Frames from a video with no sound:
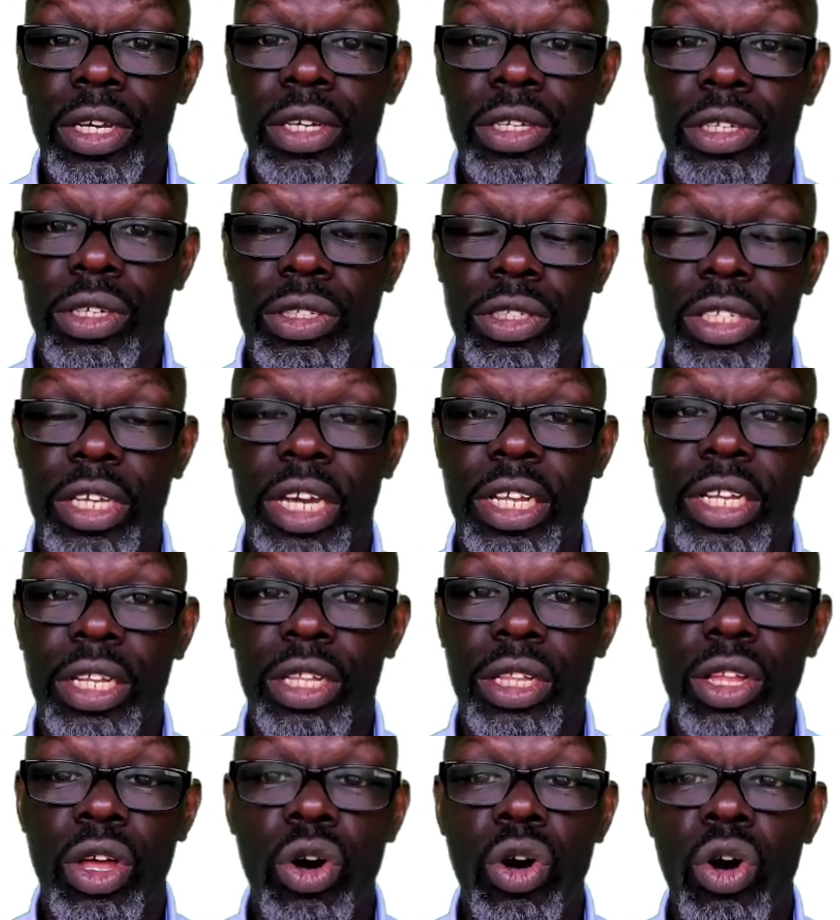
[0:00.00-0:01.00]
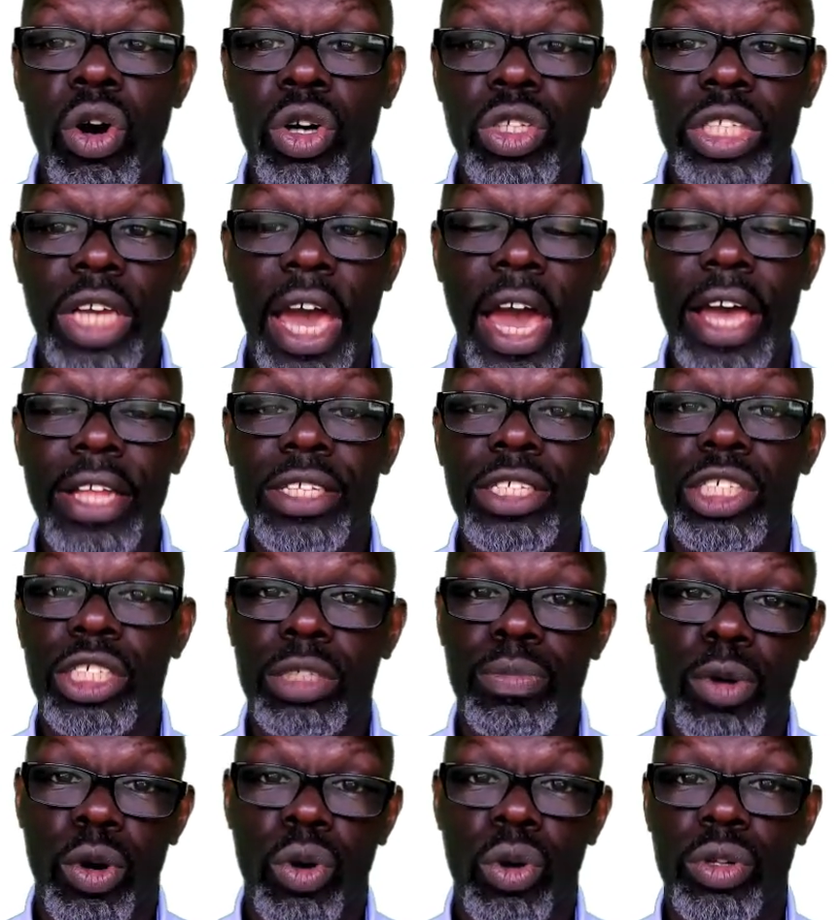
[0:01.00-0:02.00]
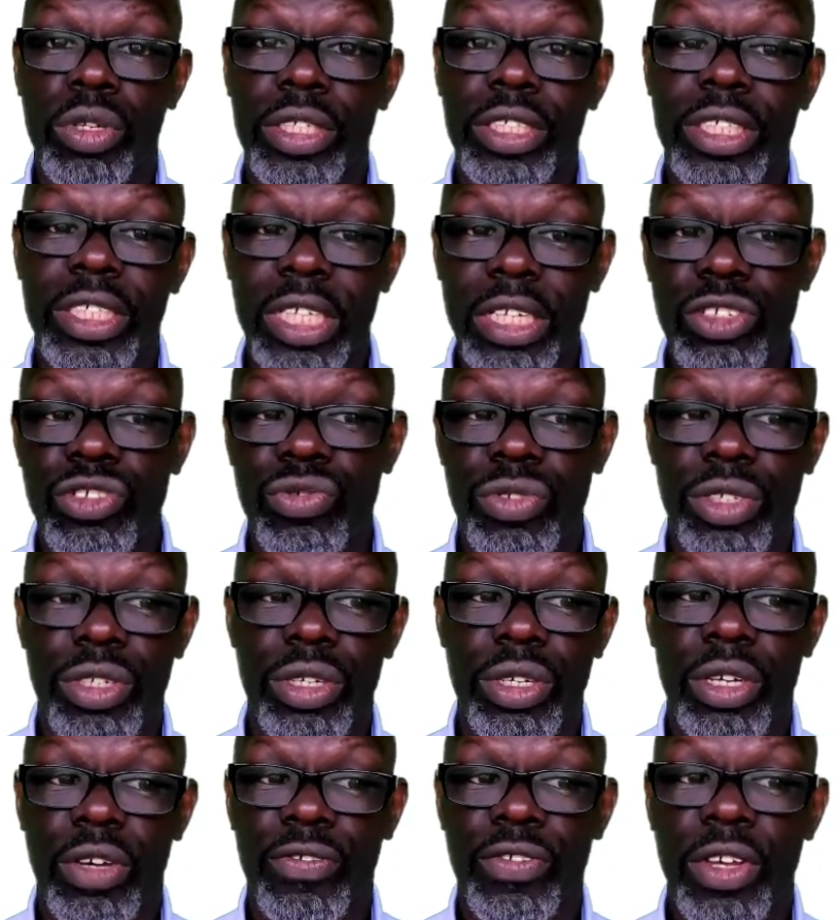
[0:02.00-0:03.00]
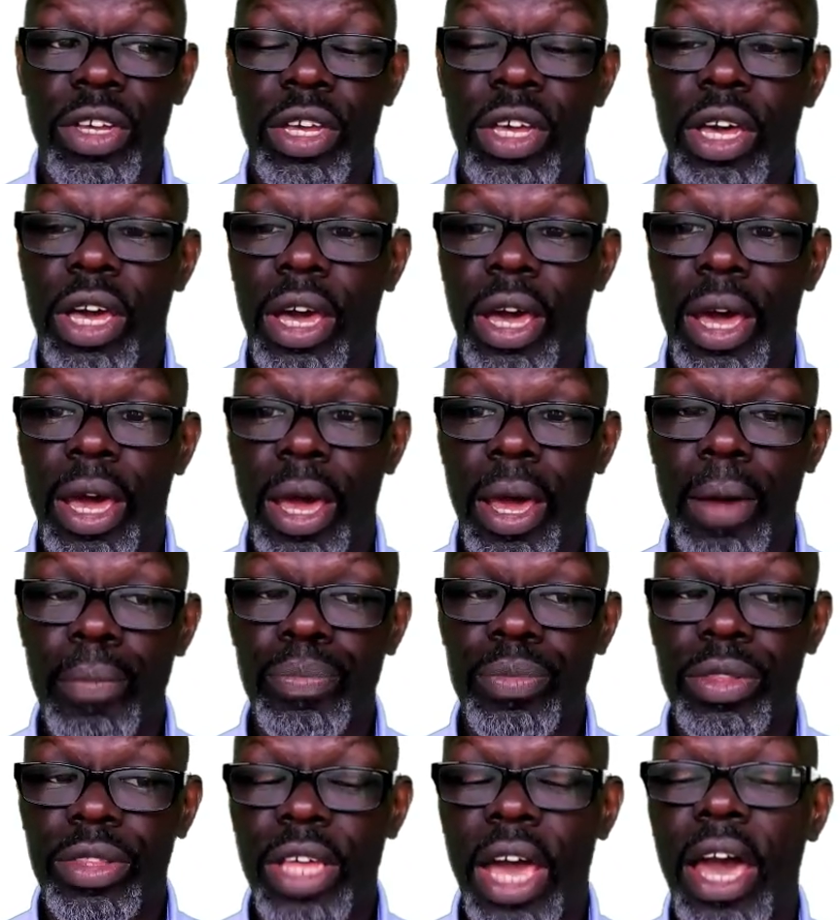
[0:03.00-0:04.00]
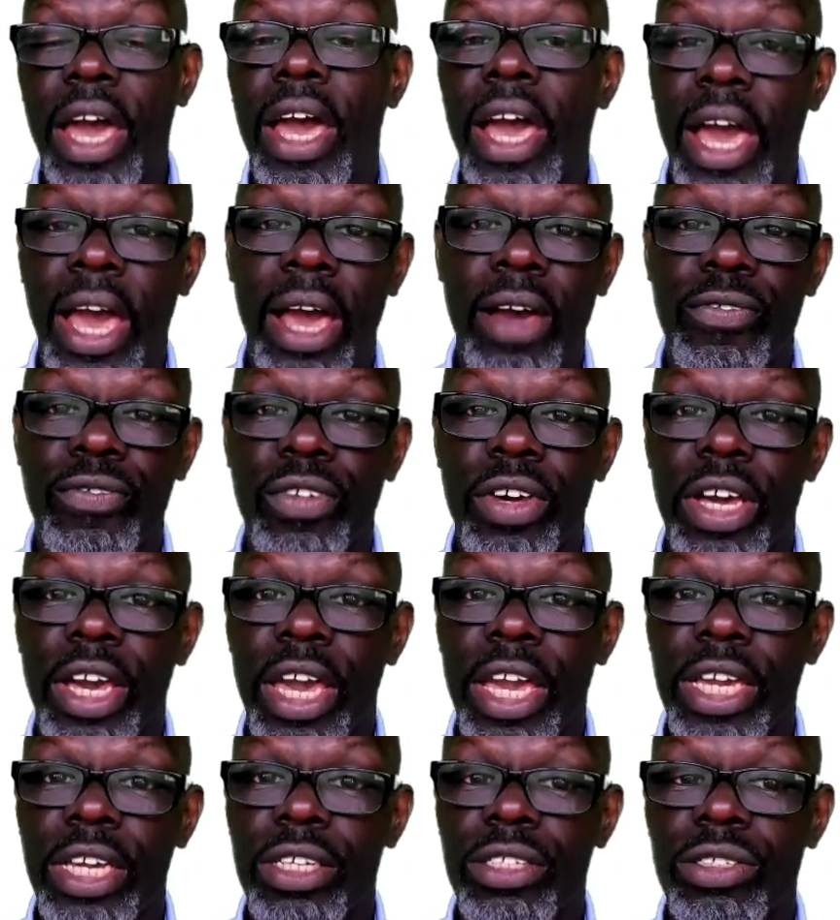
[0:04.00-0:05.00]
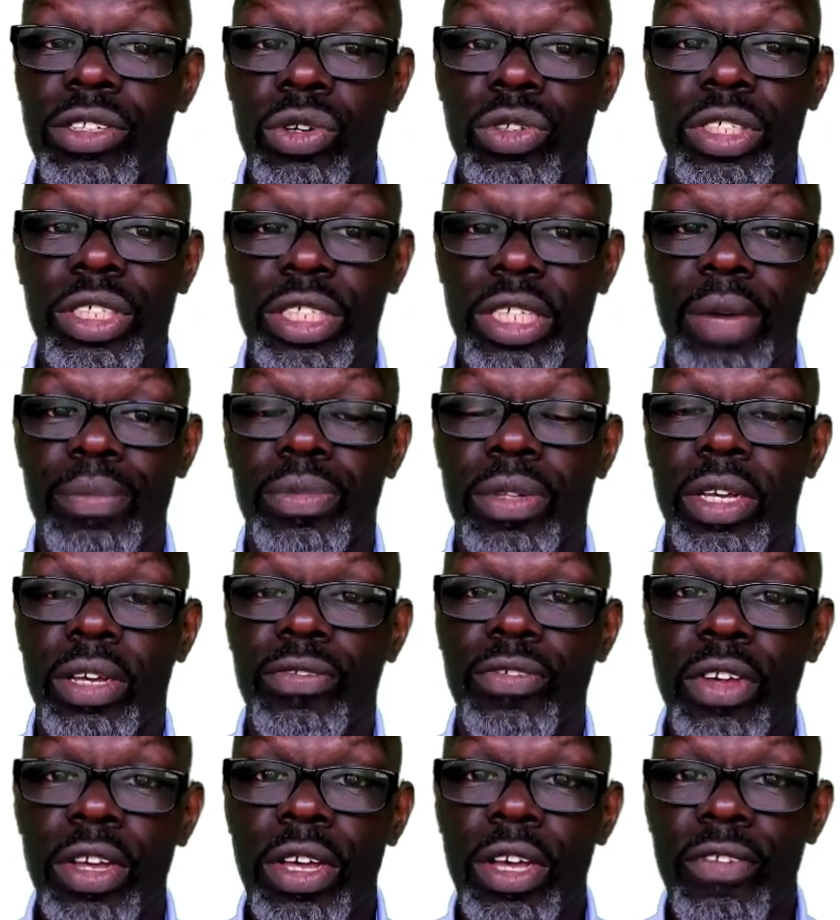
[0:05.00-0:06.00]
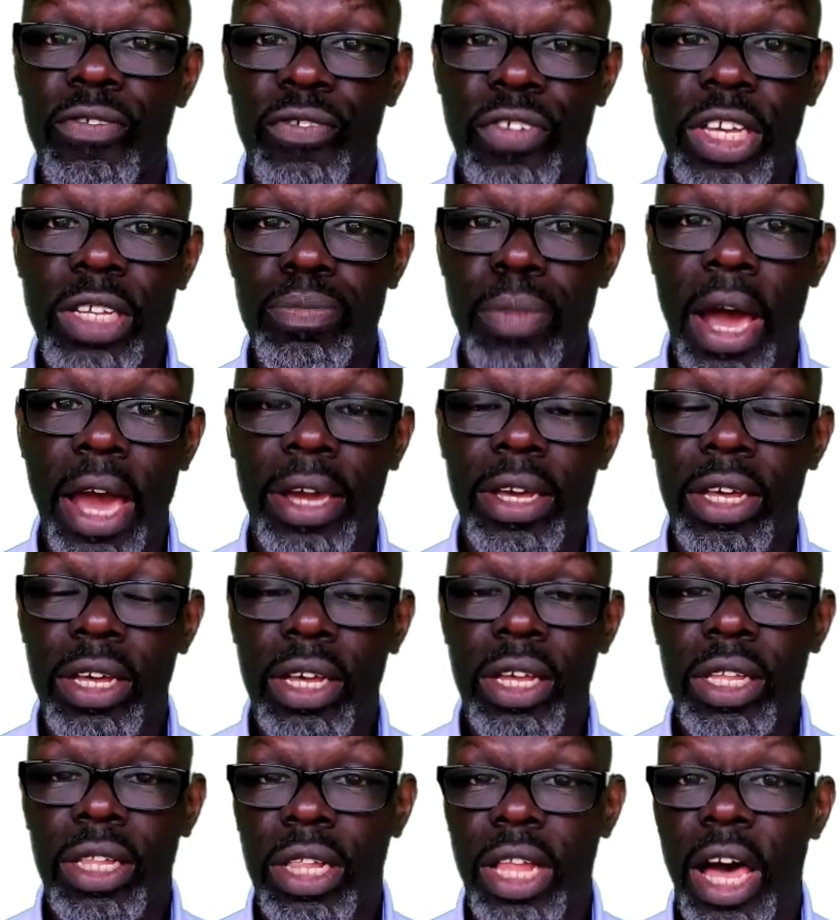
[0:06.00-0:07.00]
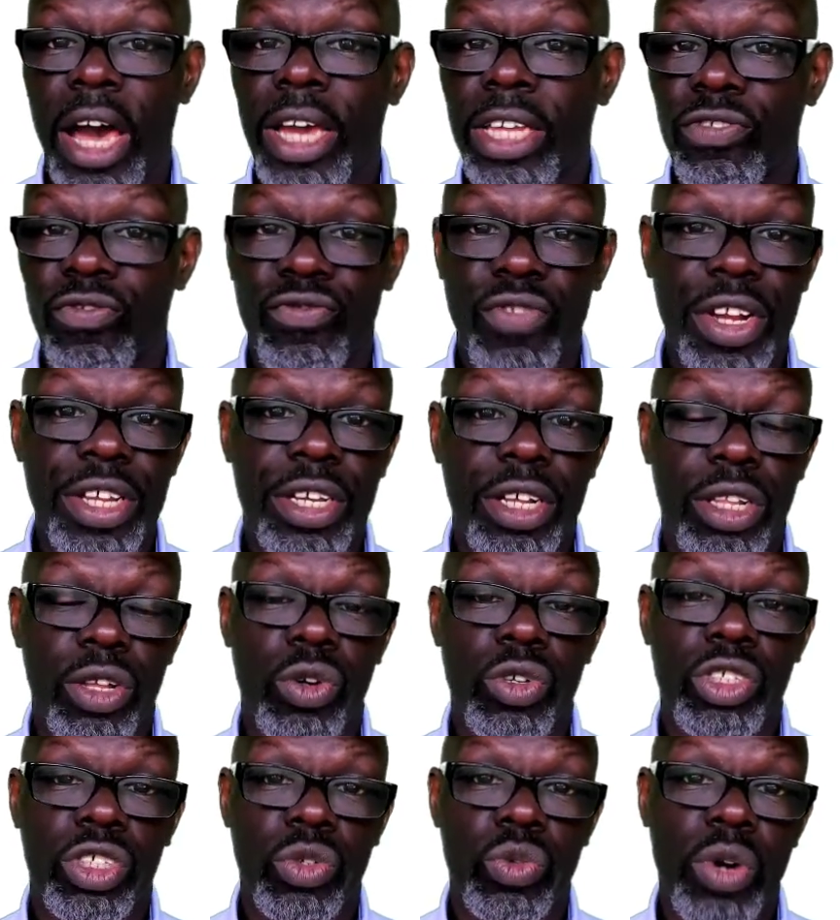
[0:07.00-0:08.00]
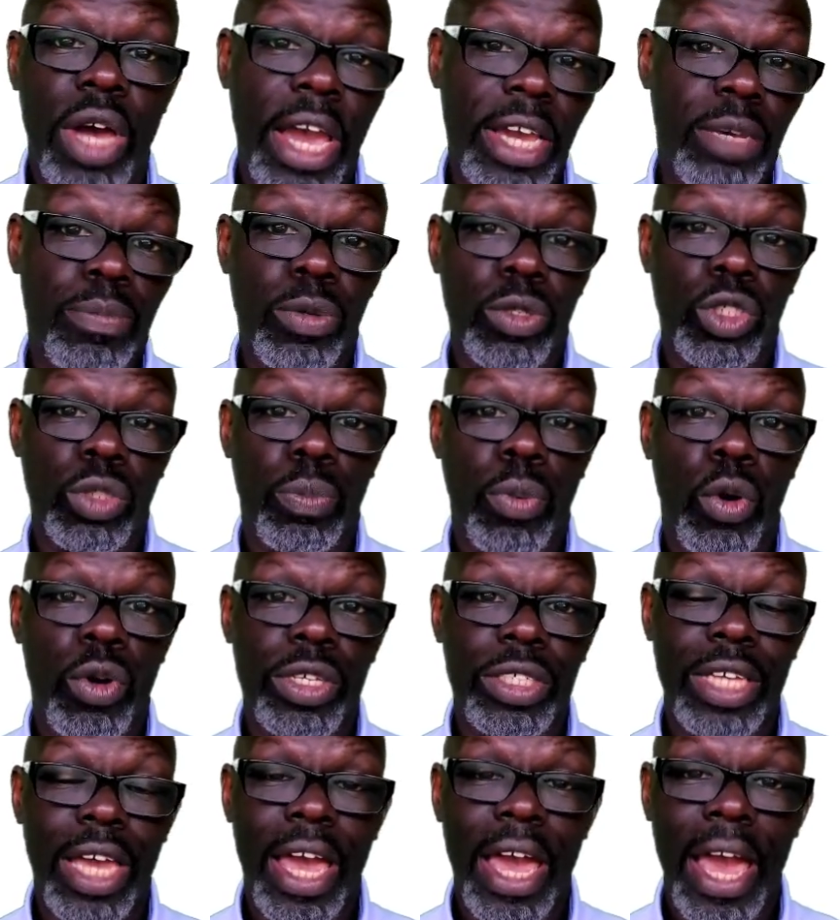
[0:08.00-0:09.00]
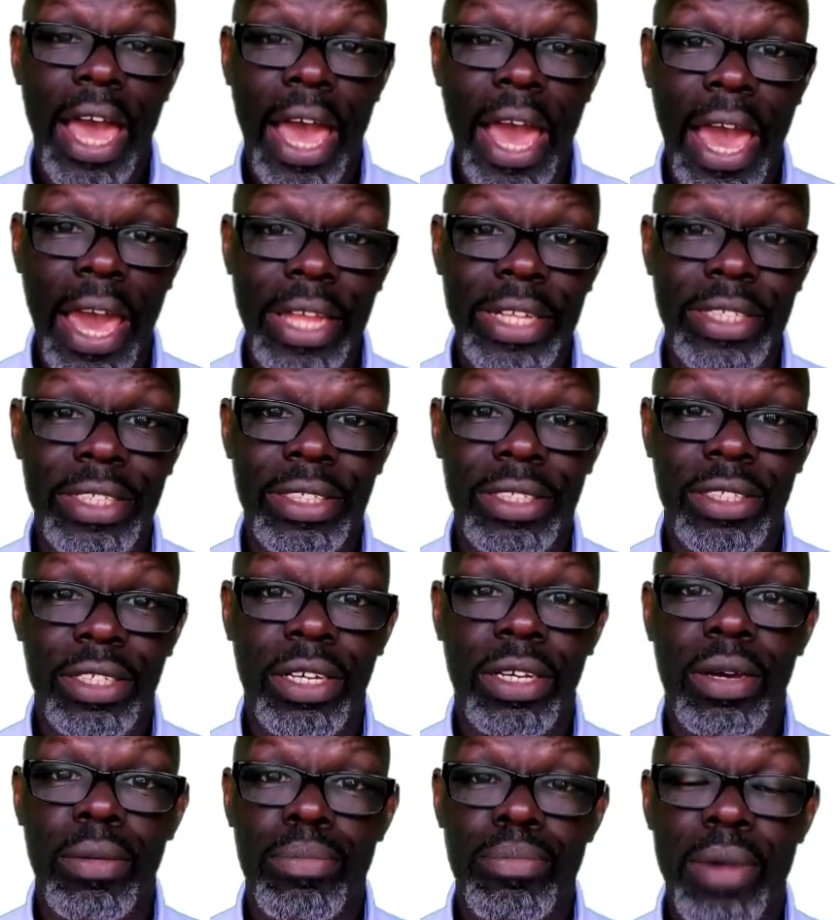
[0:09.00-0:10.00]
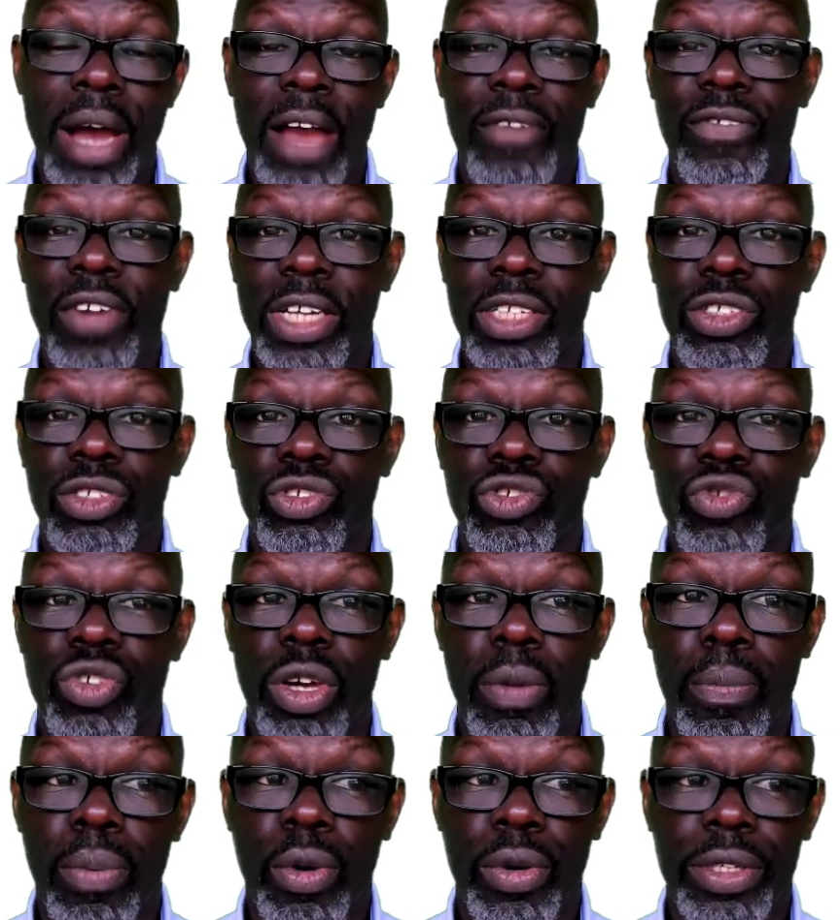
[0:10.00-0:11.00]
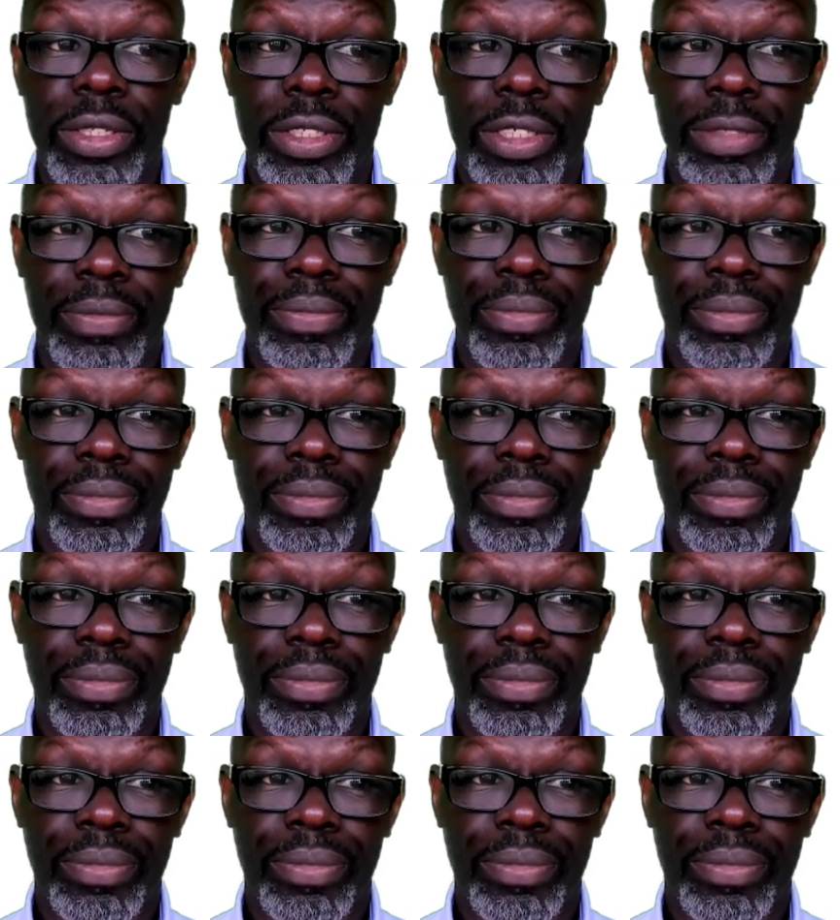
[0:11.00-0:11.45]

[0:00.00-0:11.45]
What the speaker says: containing large and small sensory nerves that have a nociceptive feedback lies very close to acupuncture points and myofascial trigger points.